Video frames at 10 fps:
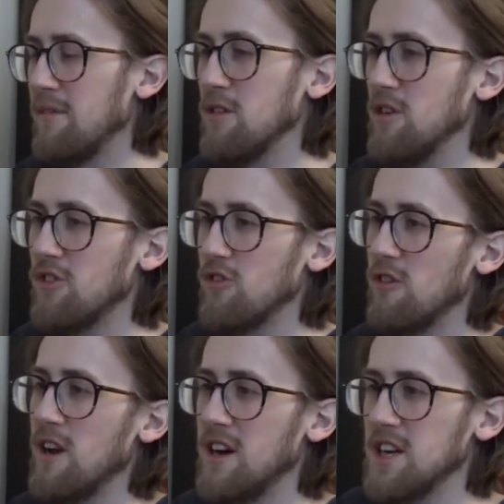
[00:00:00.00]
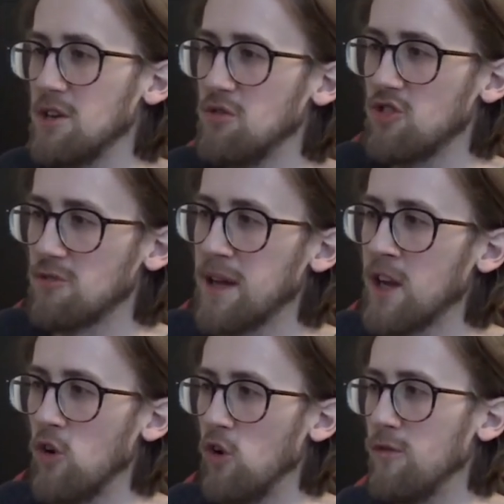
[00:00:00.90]
having her in storyline, she was just
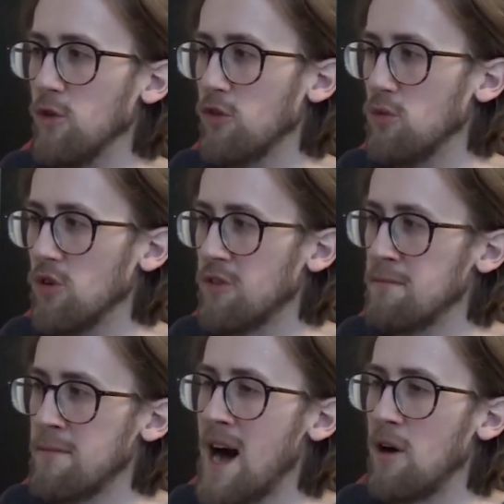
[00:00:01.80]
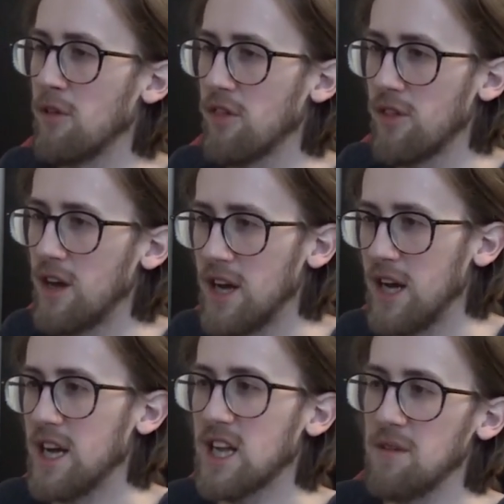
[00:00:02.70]
being awful towards Mouth,
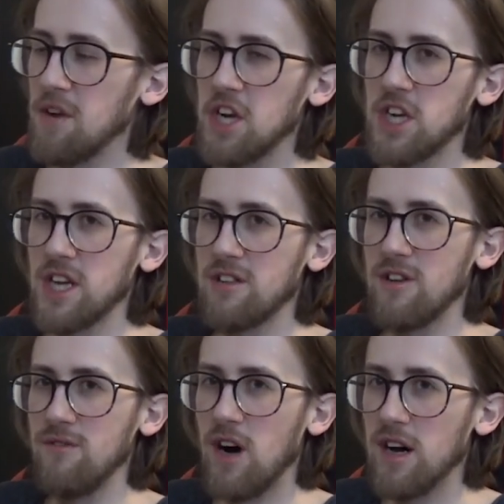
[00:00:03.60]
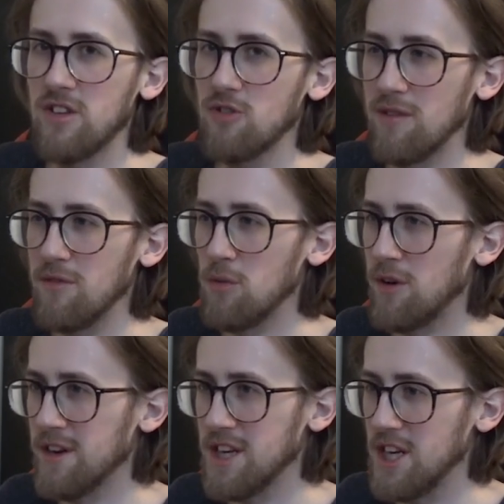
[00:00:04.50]
giving shit advice to
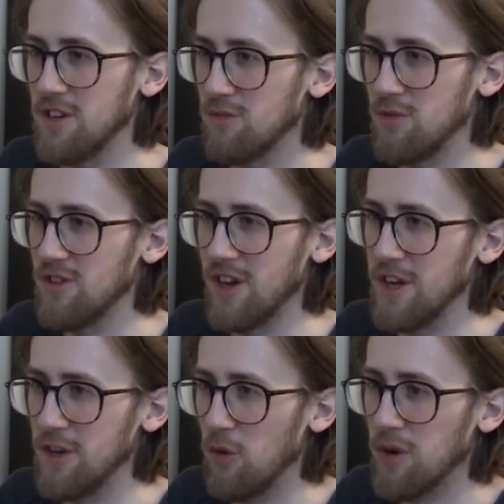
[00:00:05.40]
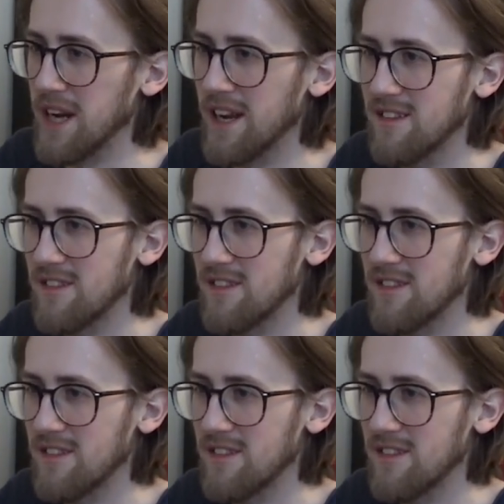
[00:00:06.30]
everyone, and she just was annoying.